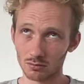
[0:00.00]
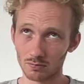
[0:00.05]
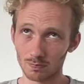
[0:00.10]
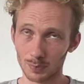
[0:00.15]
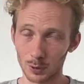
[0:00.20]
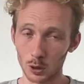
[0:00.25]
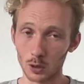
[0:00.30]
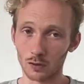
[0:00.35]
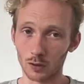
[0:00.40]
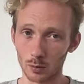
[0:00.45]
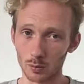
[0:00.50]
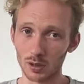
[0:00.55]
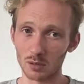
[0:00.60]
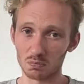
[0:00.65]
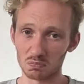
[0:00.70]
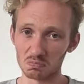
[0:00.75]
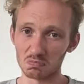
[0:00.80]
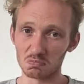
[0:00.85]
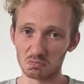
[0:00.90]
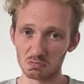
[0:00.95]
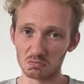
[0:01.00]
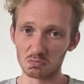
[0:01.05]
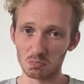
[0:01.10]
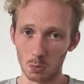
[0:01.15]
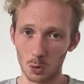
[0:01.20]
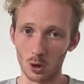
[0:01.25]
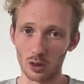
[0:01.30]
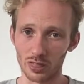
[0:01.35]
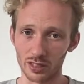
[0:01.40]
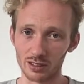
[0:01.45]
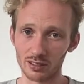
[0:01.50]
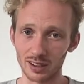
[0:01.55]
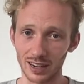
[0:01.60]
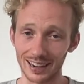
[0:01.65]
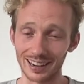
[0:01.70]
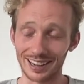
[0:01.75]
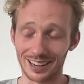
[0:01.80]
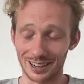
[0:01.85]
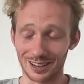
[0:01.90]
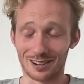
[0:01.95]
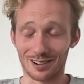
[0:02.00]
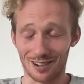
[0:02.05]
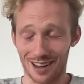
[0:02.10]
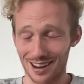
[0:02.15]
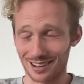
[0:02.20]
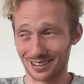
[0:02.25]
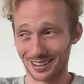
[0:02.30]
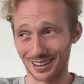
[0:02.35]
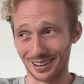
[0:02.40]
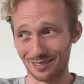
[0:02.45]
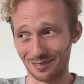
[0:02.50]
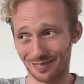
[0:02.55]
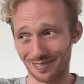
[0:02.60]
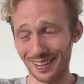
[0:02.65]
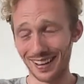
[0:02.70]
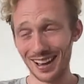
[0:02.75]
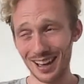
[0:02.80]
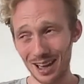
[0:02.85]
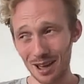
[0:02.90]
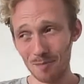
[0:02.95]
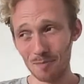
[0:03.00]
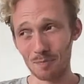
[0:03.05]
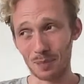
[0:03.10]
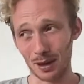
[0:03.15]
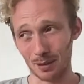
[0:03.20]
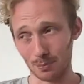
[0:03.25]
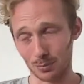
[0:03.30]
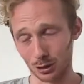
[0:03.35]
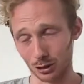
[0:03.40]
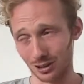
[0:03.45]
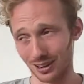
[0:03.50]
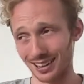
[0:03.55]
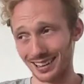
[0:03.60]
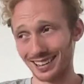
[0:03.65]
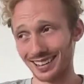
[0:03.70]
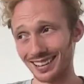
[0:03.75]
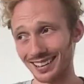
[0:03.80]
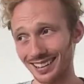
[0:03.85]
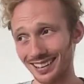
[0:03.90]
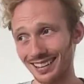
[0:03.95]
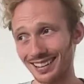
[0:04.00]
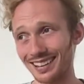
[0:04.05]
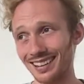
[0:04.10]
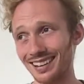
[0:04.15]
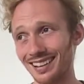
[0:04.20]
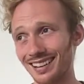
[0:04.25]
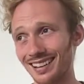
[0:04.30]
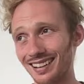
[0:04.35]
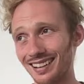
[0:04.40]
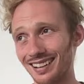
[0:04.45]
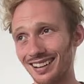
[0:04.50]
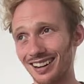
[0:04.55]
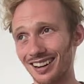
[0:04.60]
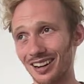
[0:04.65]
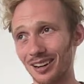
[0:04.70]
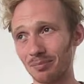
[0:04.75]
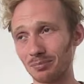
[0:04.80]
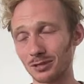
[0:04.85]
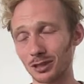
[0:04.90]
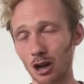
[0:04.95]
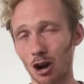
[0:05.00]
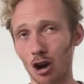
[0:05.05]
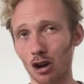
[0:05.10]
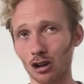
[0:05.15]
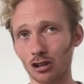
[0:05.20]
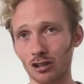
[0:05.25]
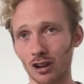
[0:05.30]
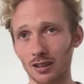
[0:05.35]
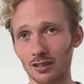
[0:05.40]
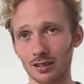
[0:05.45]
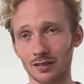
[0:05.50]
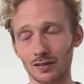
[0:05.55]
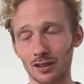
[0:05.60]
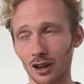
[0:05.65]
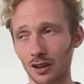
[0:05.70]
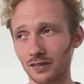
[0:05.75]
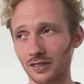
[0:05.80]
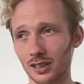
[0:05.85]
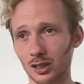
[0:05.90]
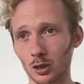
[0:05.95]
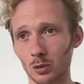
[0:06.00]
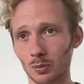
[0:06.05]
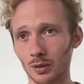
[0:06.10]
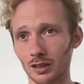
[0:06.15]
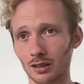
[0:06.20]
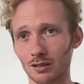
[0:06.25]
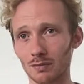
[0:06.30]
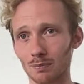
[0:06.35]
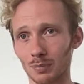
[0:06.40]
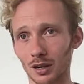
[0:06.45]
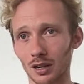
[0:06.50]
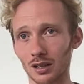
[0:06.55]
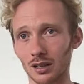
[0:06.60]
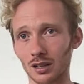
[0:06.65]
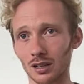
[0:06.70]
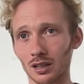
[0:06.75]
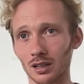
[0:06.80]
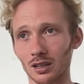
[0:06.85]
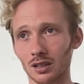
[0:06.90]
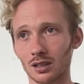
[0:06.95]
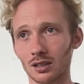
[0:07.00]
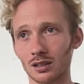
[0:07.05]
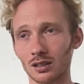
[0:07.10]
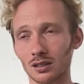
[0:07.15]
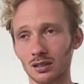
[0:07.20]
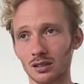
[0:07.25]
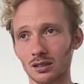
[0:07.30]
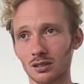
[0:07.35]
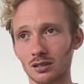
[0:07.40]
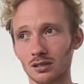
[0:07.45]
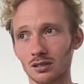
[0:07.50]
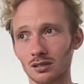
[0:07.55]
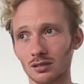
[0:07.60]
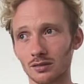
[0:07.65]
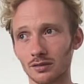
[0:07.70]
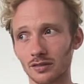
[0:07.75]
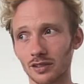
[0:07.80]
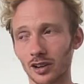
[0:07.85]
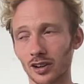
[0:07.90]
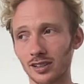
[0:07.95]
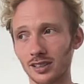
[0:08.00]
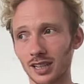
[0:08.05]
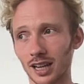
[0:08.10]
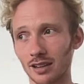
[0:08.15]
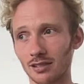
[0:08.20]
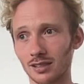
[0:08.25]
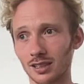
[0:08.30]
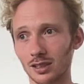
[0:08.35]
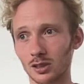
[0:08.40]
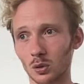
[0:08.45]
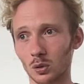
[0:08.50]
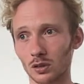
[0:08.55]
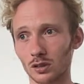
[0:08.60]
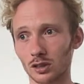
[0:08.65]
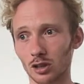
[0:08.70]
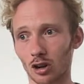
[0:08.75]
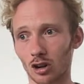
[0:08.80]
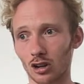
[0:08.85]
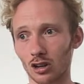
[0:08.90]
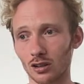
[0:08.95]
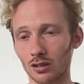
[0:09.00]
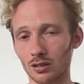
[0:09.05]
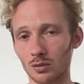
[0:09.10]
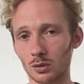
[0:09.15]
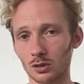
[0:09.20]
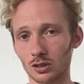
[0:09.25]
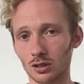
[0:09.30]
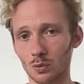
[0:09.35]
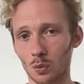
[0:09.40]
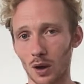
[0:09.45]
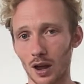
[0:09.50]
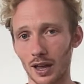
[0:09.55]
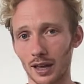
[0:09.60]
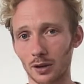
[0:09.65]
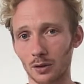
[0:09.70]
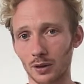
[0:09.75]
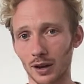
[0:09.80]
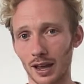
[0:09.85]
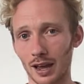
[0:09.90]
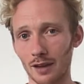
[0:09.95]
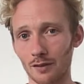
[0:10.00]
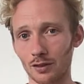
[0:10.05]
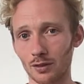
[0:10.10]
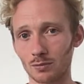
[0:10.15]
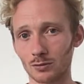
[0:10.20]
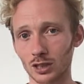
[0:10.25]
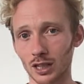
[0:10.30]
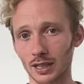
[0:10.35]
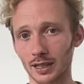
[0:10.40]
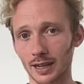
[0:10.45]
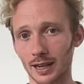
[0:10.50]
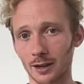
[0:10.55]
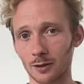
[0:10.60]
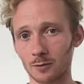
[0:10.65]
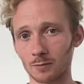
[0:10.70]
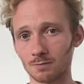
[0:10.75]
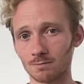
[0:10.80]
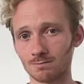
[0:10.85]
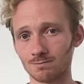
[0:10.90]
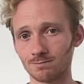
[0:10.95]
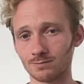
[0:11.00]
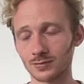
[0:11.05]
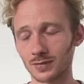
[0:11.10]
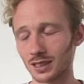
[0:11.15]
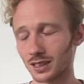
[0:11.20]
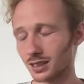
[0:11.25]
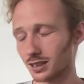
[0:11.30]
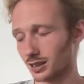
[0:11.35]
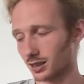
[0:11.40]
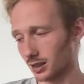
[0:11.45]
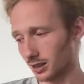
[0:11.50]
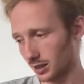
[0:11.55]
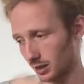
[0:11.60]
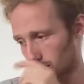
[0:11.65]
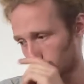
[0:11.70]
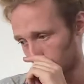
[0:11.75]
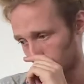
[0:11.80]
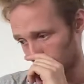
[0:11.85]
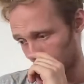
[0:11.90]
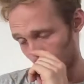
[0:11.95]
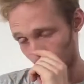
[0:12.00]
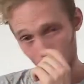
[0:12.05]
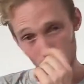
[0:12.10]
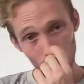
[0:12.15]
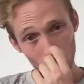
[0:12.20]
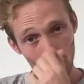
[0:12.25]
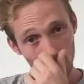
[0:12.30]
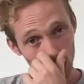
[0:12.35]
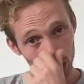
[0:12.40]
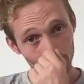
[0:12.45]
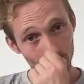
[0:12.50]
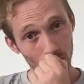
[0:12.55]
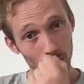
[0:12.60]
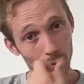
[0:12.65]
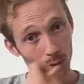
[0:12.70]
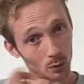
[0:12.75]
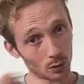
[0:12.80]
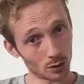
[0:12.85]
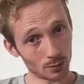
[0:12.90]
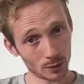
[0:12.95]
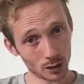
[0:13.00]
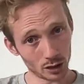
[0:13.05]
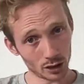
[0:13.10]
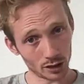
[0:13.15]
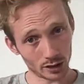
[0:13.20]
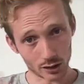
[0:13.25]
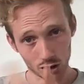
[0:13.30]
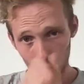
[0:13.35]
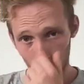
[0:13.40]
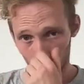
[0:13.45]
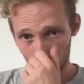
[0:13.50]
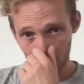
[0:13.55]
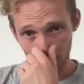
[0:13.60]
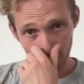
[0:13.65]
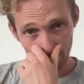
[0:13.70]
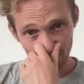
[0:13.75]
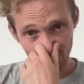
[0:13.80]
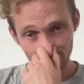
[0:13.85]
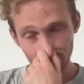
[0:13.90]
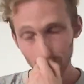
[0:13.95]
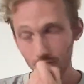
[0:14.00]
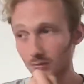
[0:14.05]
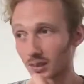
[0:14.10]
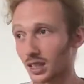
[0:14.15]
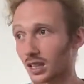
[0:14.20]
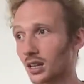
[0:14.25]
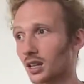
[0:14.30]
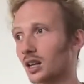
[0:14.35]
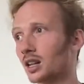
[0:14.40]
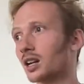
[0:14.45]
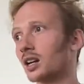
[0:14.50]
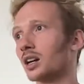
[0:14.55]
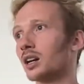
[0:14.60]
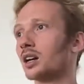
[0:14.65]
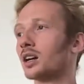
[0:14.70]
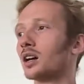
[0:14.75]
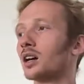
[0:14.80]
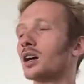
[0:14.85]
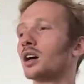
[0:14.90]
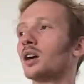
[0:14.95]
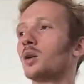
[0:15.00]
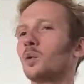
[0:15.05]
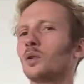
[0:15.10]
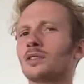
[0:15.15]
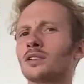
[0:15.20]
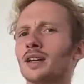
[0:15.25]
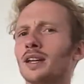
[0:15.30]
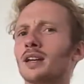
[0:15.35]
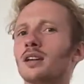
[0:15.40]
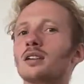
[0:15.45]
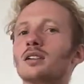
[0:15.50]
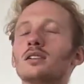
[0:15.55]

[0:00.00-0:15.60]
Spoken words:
Beautiful but more than slightly aggressive pit bull. Dog aggressive, loved humans, but very testy toward dogs, which is why I don't have him right now. Because him and Johnny probably would have murdered each other. We'll see.